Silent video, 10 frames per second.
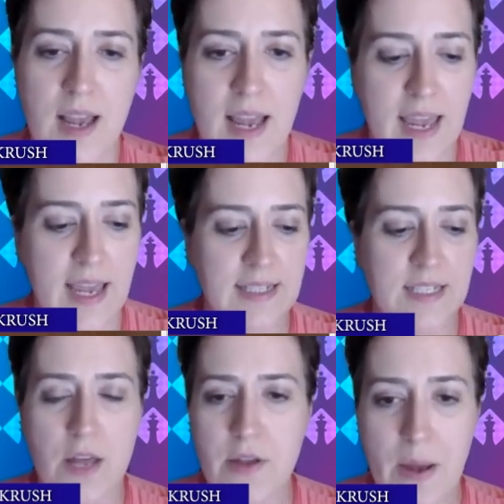And
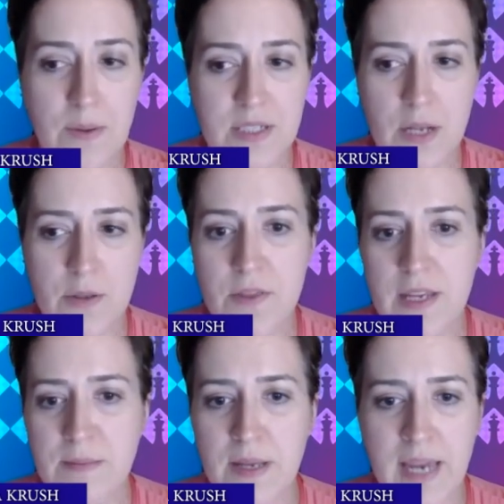that was another
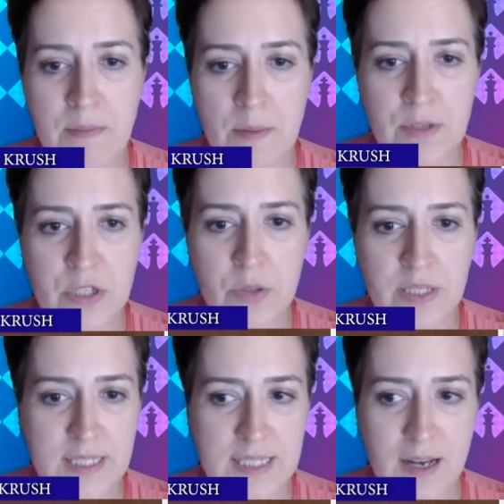thing that came up in
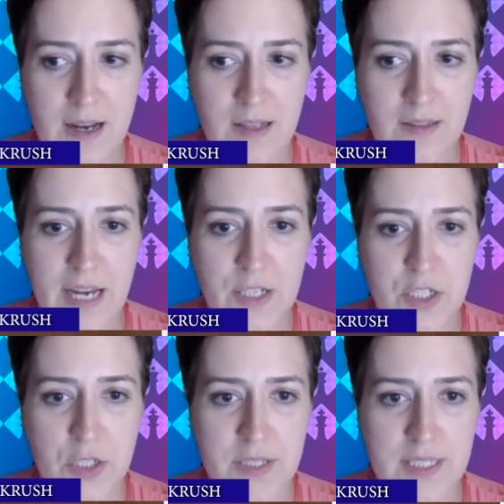Judith's
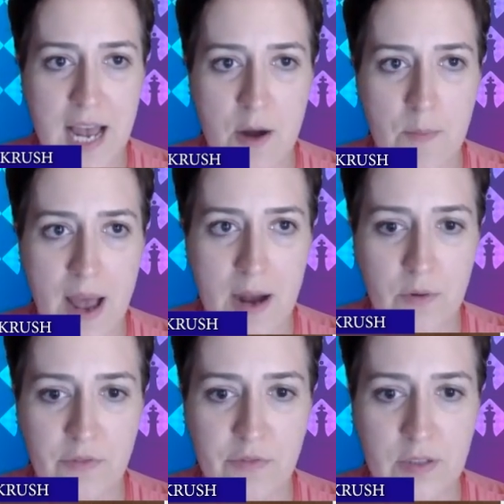lecture, is how
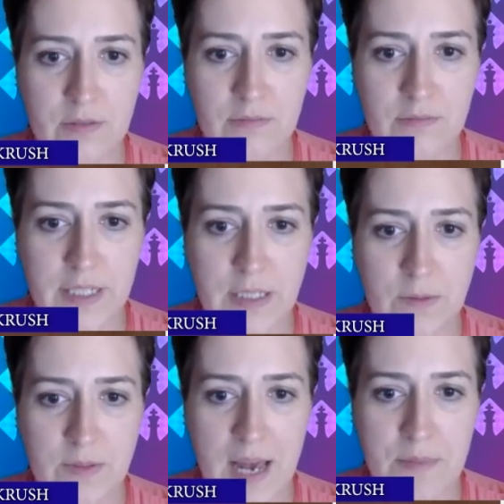powerful, you know,
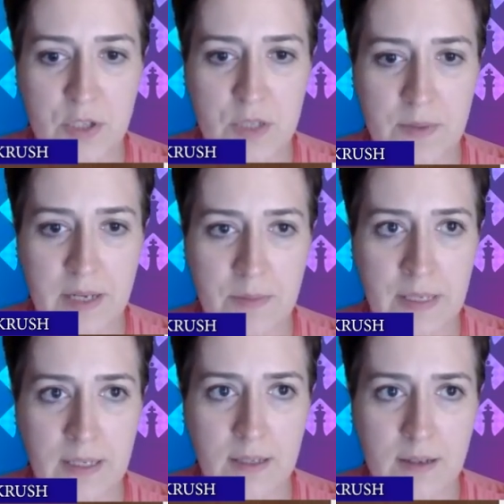that bishop can
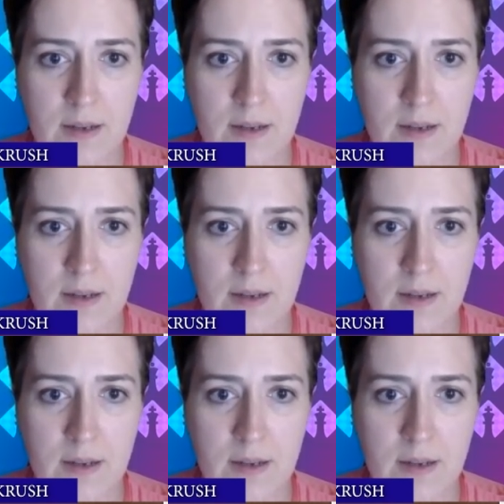be